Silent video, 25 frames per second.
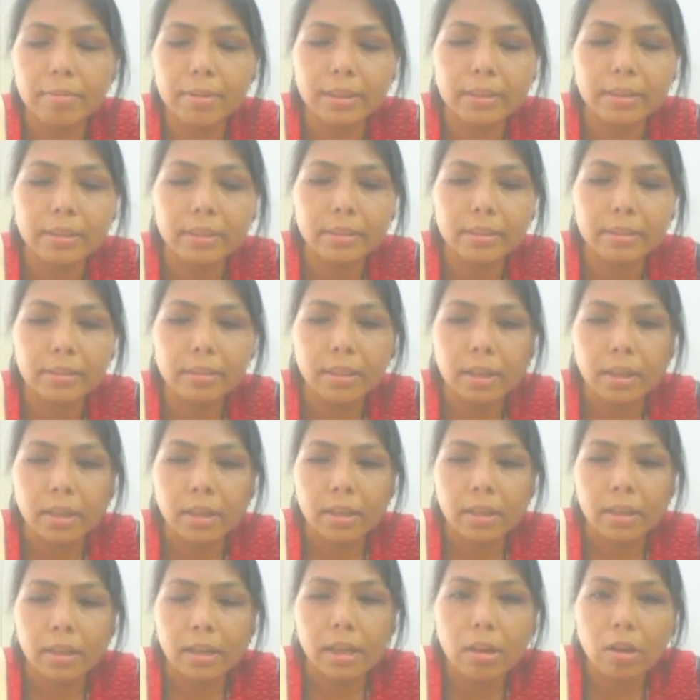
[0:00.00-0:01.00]
learned
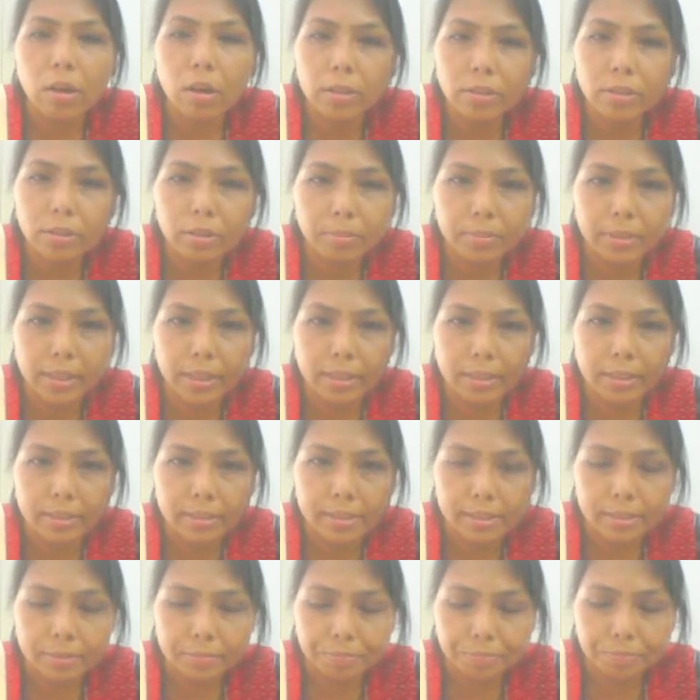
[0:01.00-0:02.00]
a lot of
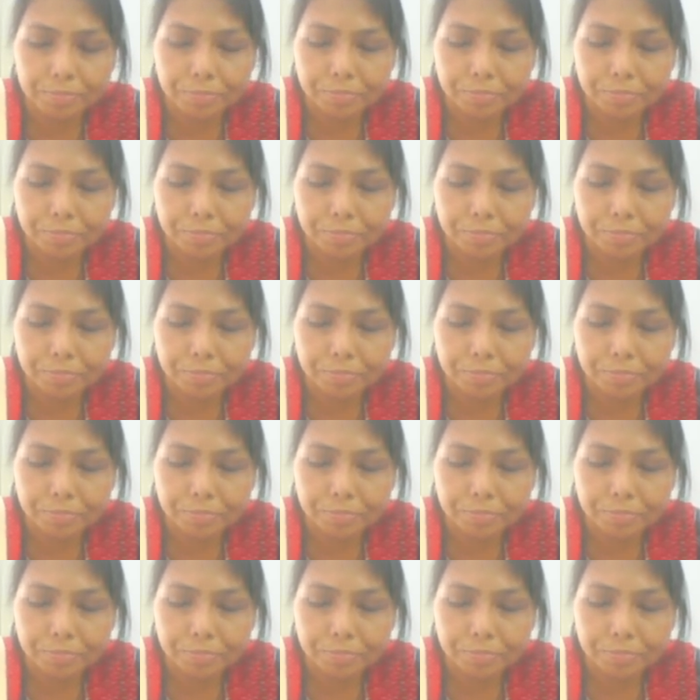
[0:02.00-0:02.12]
things